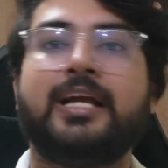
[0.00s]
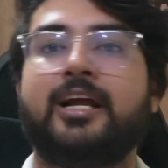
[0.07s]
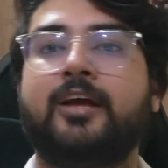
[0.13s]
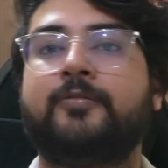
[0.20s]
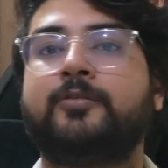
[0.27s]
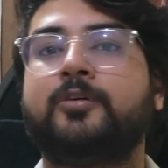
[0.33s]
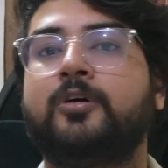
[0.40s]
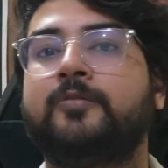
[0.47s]

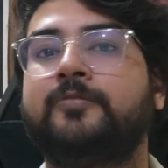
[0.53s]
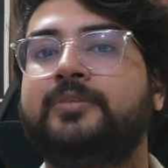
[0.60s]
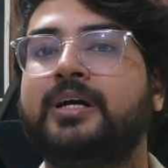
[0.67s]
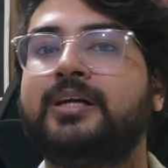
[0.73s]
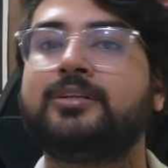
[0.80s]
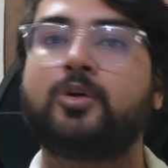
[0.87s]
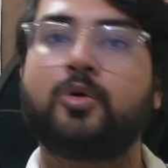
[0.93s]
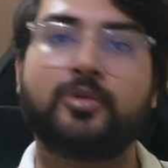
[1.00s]
if you have
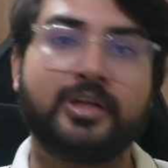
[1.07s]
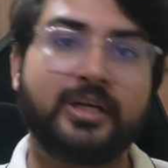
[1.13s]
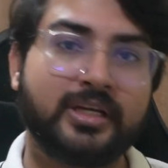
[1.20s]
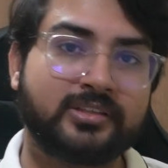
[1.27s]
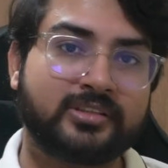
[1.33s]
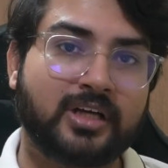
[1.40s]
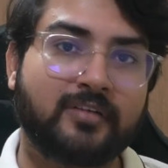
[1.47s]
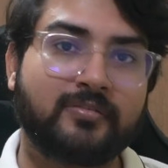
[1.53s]
done coding
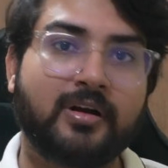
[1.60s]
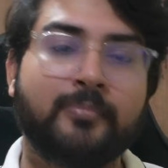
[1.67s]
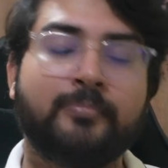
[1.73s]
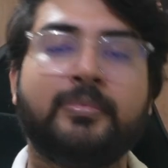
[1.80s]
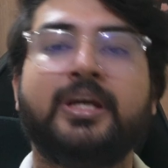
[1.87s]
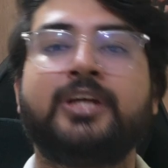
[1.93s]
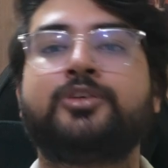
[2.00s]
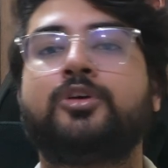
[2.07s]
in Java,
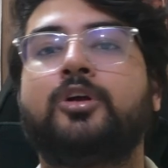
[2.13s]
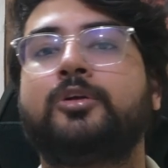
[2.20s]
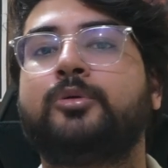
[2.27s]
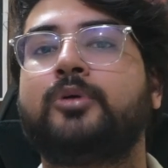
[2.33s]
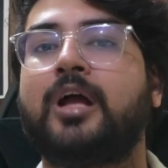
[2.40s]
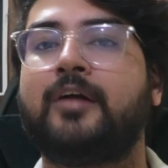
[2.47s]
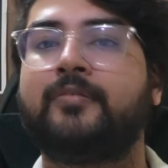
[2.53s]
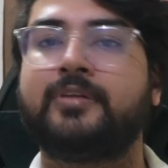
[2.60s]
make sure to
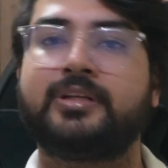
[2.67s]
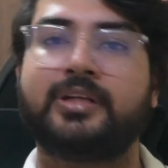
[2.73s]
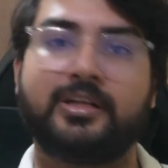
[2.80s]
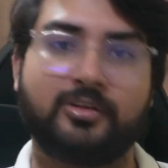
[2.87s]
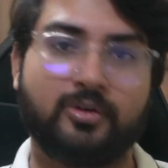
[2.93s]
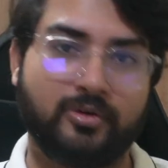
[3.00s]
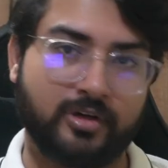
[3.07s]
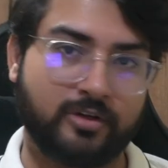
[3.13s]
have it
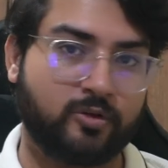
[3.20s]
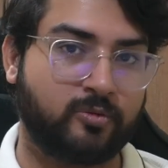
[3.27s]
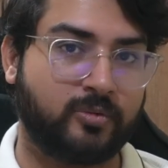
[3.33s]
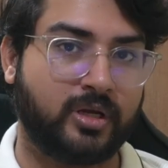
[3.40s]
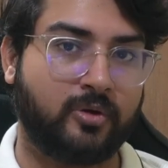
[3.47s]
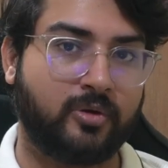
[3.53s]
in your resume.